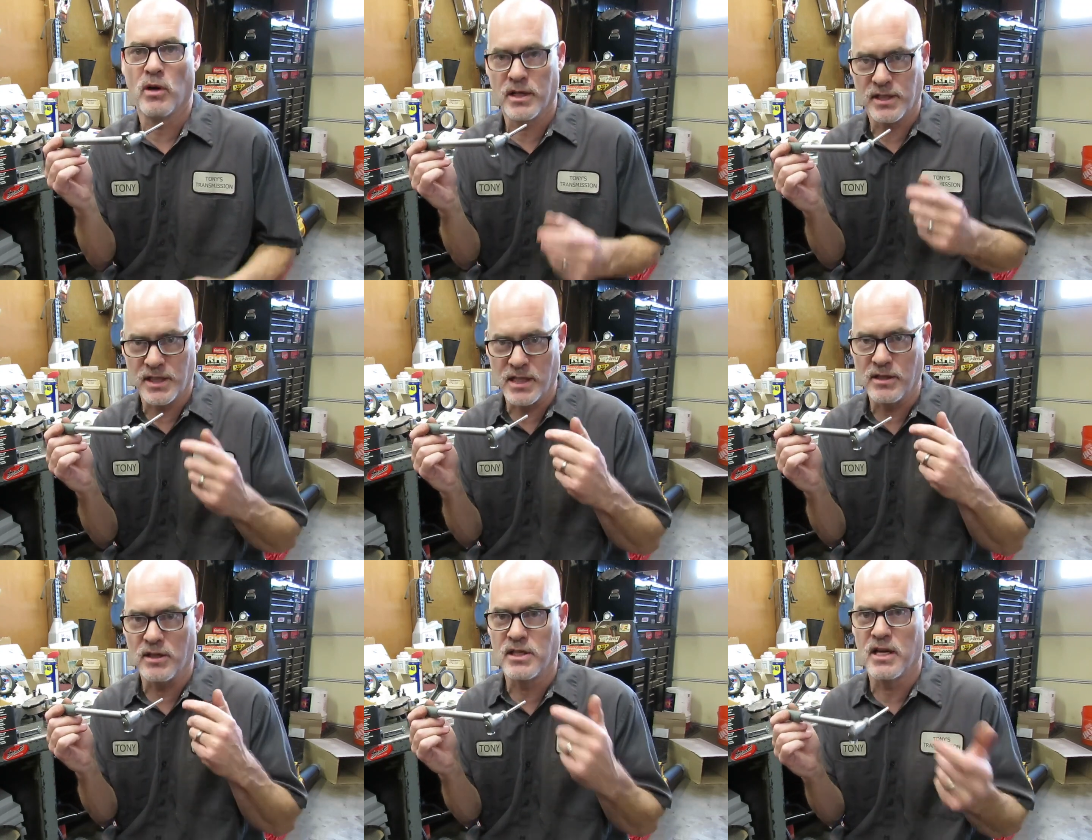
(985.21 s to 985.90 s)
we're going to
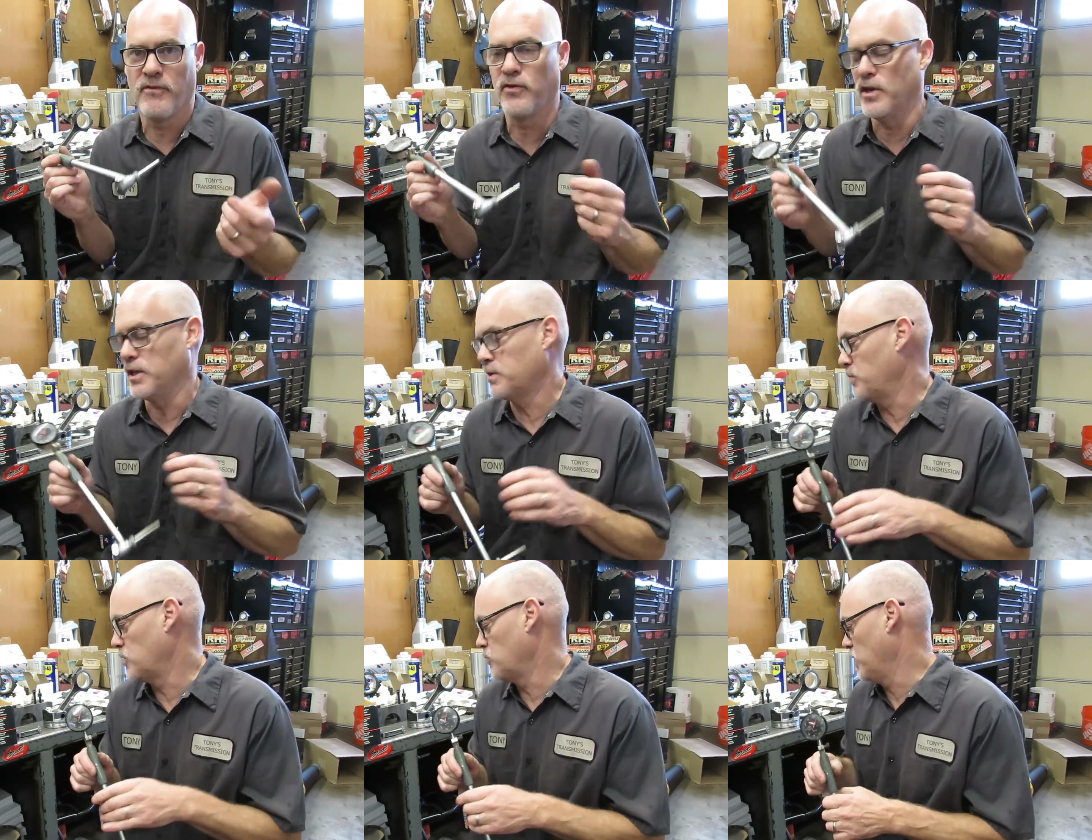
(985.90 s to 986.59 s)
see the
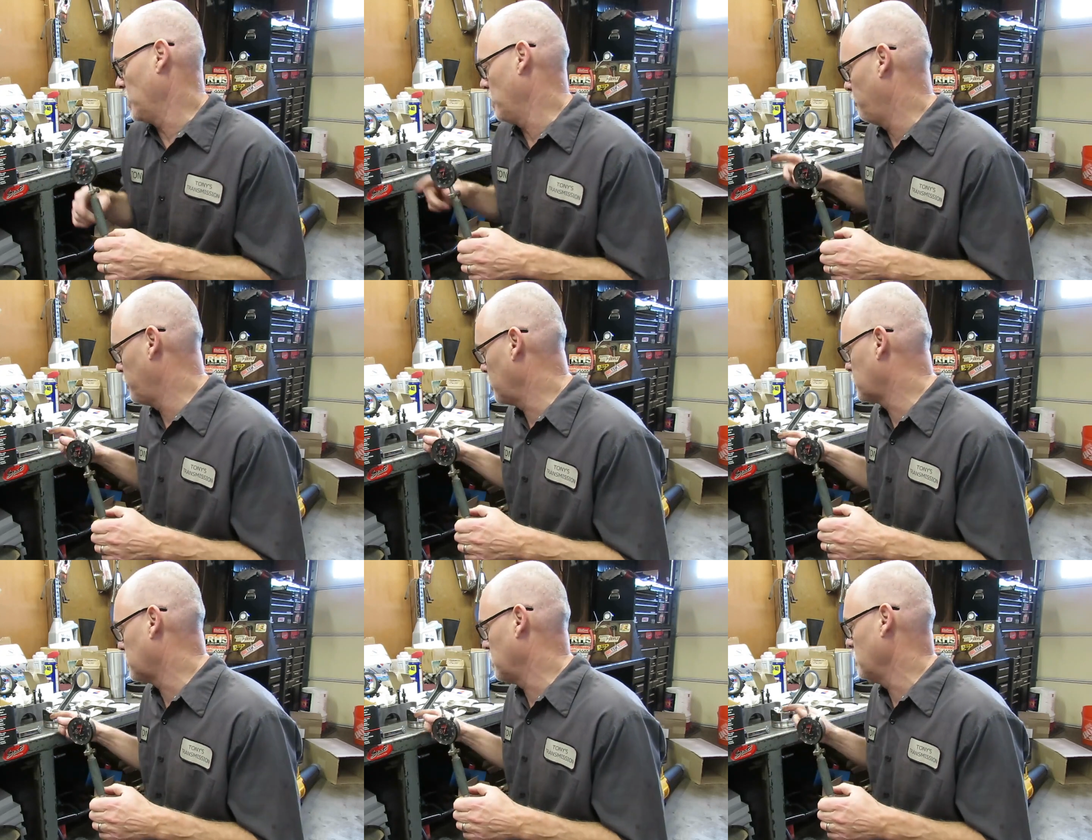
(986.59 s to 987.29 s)
difference between the
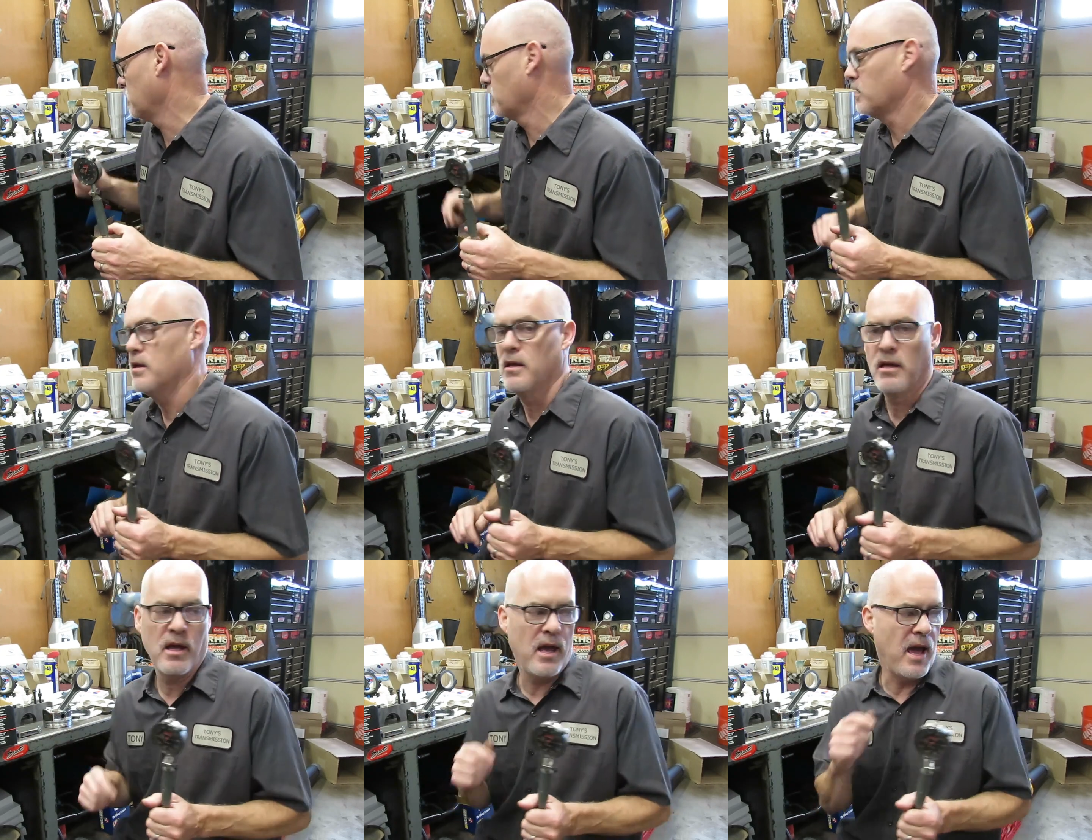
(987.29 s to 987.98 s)
piston
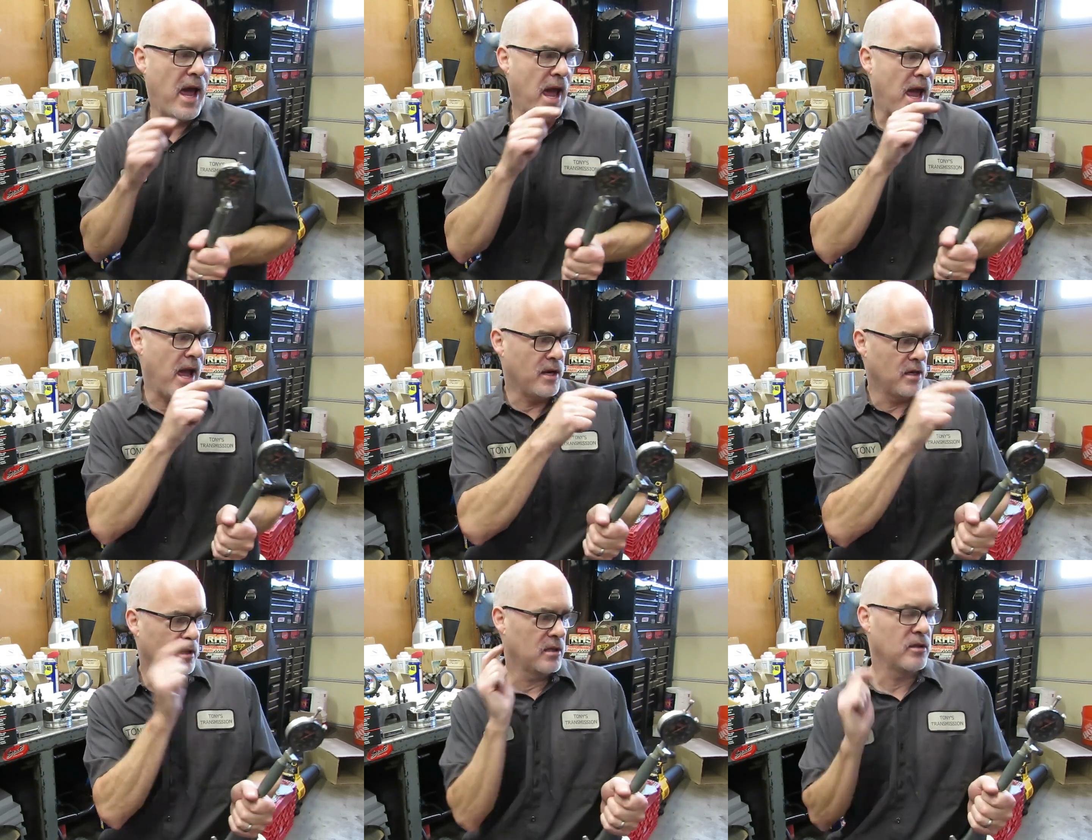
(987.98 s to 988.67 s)

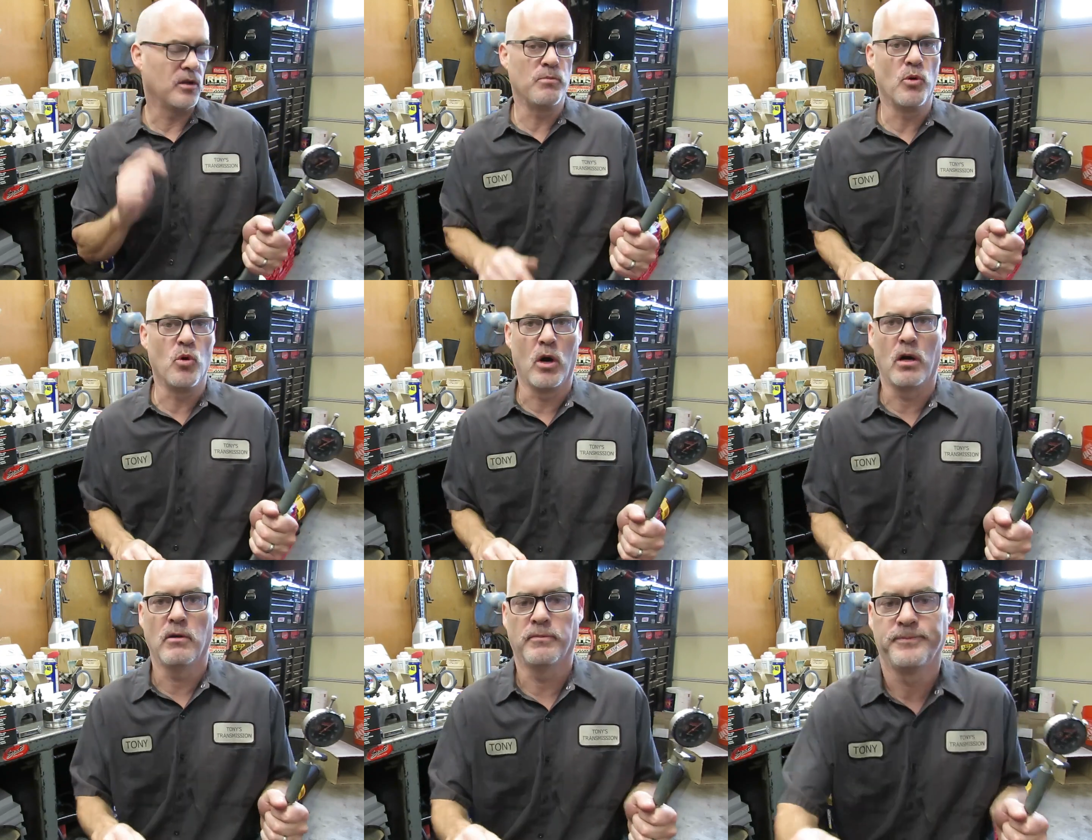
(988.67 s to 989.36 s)
and the
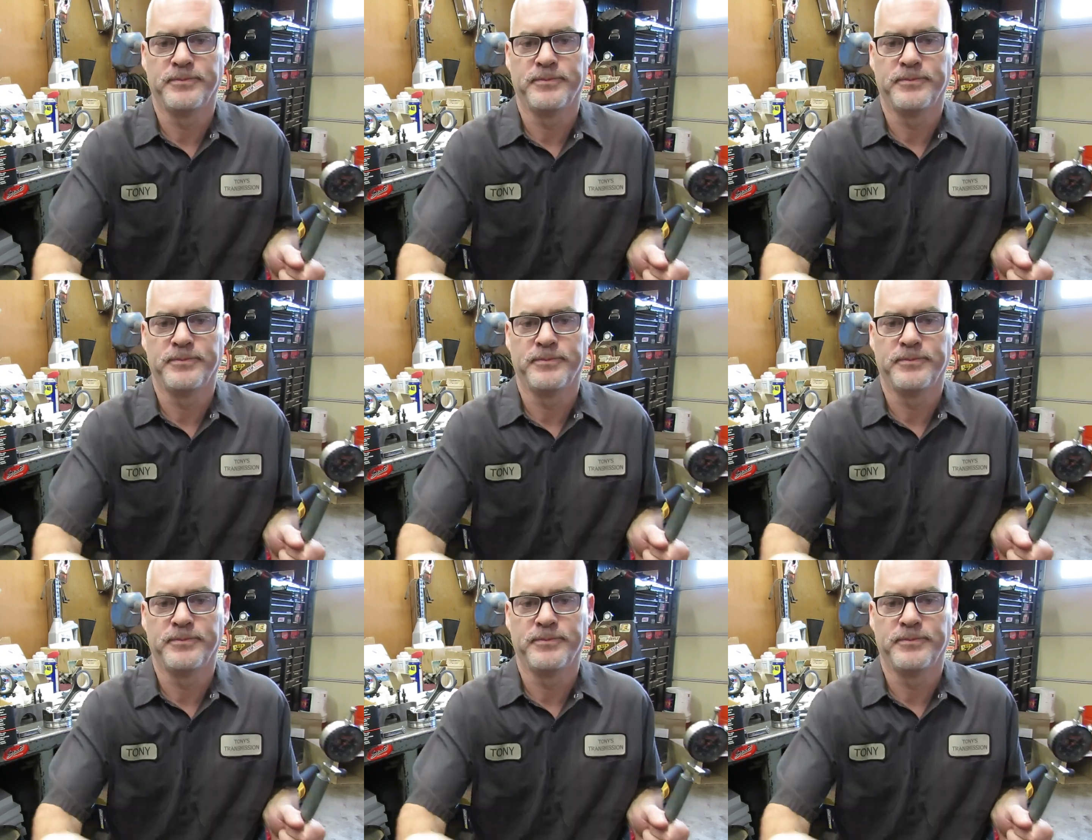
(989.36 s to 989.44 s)
bore.